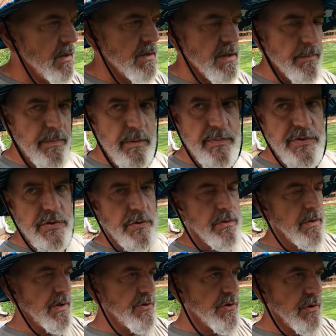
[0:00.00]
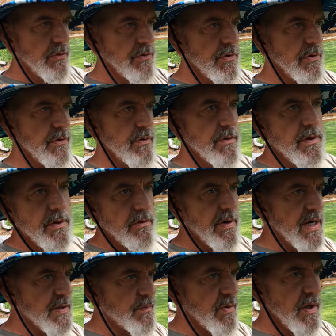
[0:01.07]
Step number two, I showed you the
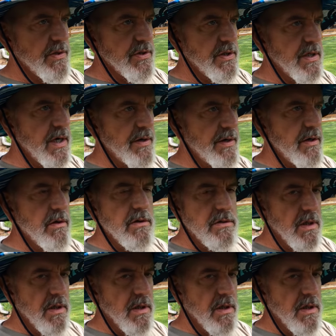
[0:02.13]
grass project out here.